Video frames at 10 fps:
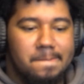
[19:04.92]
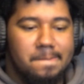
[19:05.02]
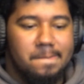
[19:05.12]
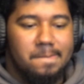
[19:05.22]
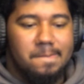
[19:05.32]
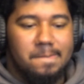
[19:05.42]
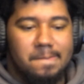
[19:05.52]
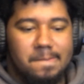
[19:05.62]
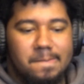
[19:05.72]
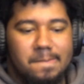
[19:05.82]

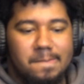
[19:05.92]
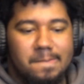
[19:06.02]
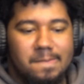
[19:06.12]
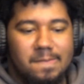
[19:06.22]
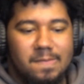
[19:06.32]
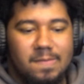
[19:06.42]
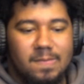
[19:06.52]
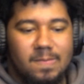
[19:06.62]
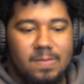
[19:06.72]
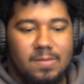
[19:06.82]

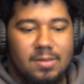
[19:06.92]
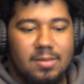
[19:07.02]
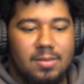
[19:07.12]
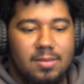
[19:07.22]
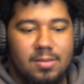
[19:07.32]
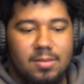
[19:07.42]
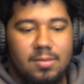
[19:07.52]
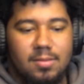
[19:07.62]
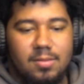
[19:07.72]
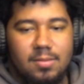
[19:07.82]

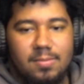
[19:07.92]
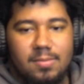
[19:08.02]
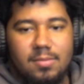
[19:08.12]
The person shown says nothing.